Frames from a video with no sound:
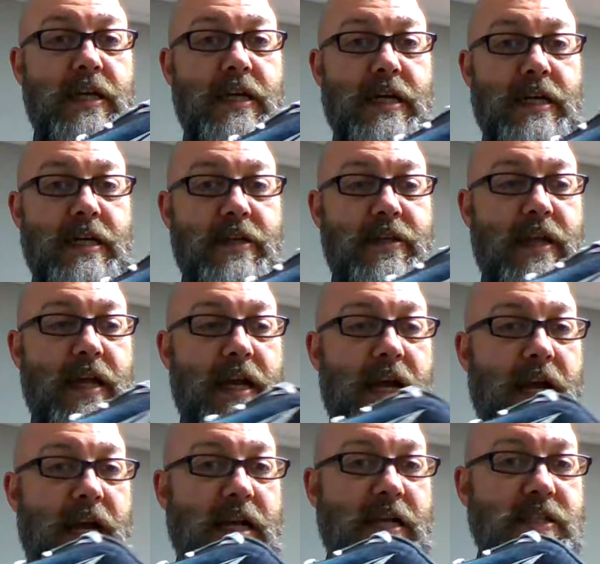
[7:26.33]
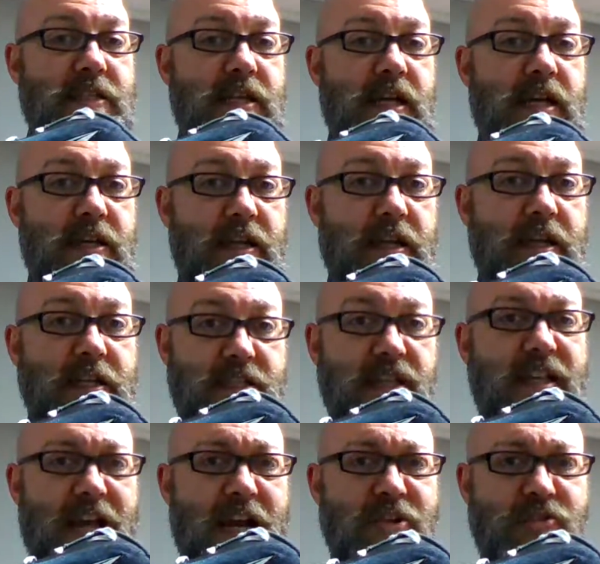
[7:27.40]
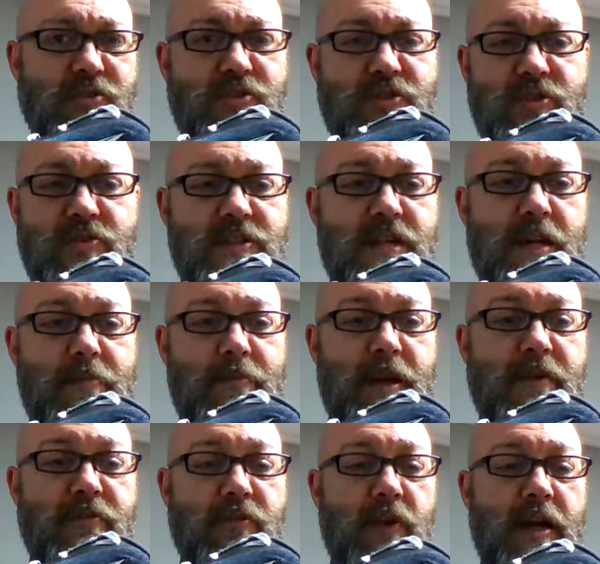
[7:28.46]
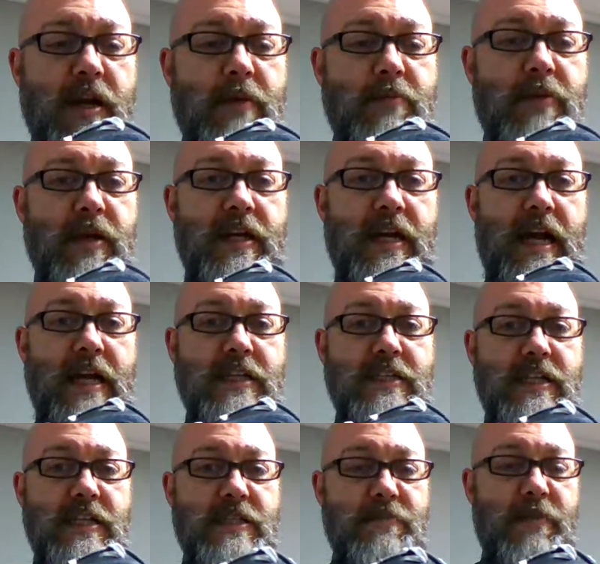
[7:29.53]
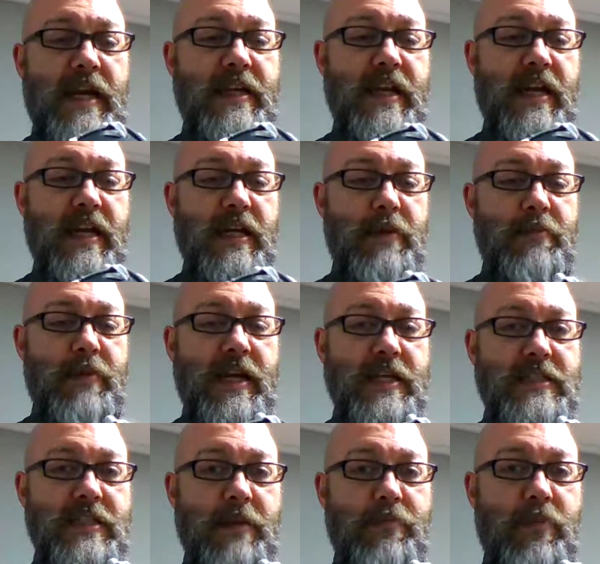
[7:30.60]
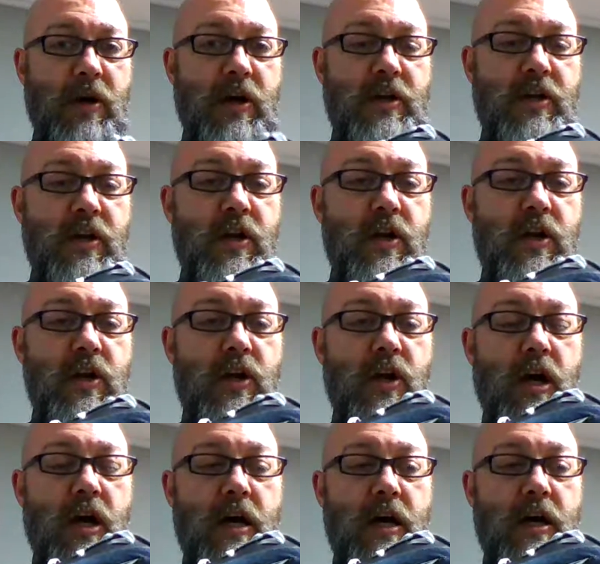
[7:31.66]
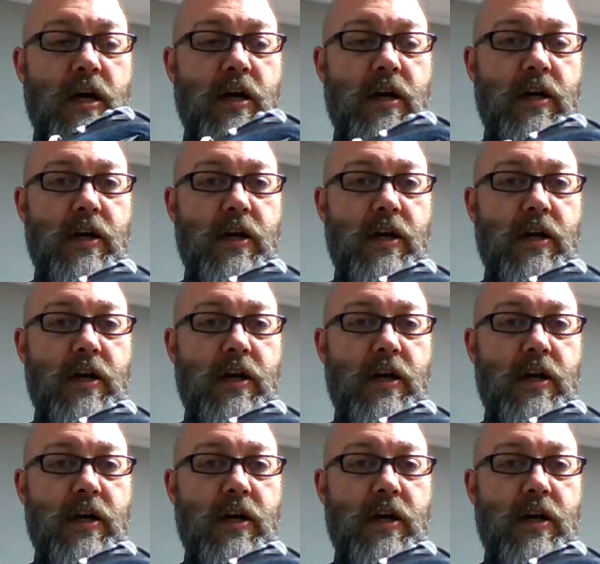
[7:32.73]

Uh, that has, uh, and it's a casual shoe. It's not made for running, but it has. It's made that it can be a slip-on uh,